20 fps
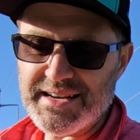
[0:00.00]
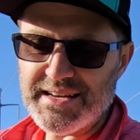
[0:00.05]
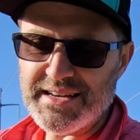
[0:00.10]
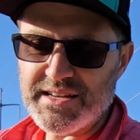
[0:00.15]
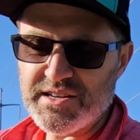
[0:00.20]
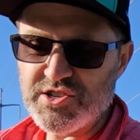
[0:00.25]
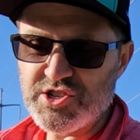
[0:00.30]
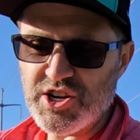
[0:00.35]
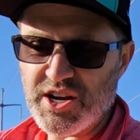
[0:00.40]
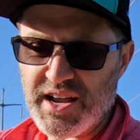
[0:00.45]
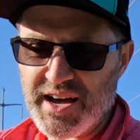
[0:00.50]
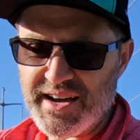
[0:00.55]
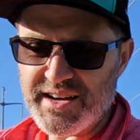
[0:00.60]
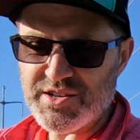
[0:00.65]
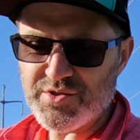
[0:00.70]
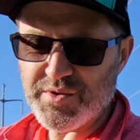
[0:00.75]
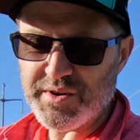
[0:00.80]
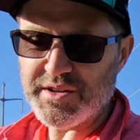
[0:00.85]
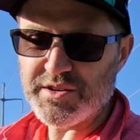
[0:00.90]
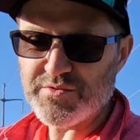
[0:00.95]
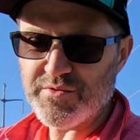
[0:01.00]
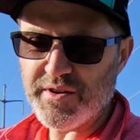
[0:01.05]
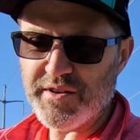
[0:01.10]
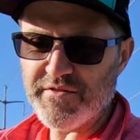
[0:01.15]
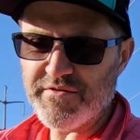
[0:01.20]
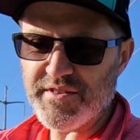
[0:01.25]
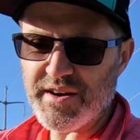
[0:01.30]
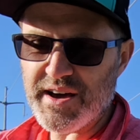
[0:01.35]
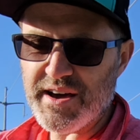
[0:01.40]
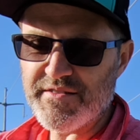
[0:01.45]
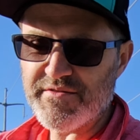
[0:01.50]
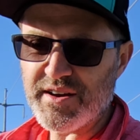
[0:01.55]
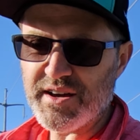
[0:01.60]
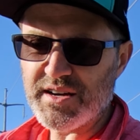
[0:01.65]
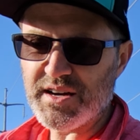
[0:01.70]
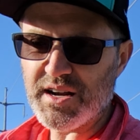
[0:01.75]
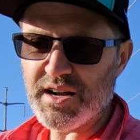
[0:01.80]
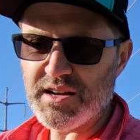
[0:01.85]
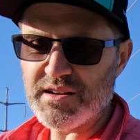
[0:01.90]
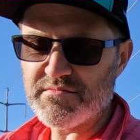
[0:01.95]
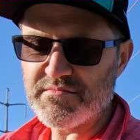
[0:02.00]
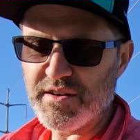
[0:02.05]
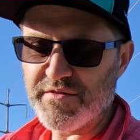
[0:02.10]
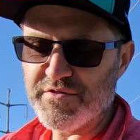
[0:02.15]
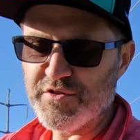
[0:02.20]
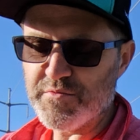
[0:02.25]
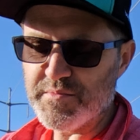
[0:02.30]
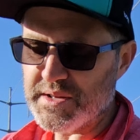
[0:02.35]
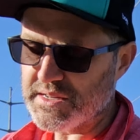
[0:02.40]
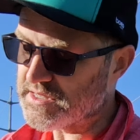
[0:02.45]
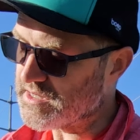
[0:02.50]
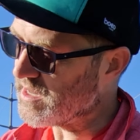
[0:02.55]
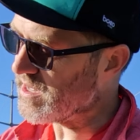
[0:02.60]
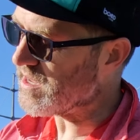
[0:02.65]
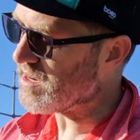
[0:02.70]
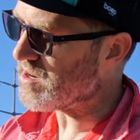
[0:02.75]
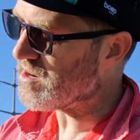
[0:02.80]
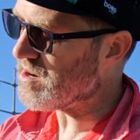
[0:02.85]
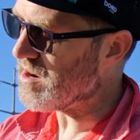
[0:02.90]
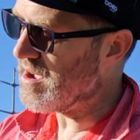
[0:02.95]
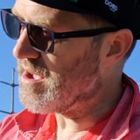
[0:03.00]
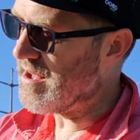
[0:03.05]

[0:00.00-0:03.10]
it in July 2025. I got it a few months later.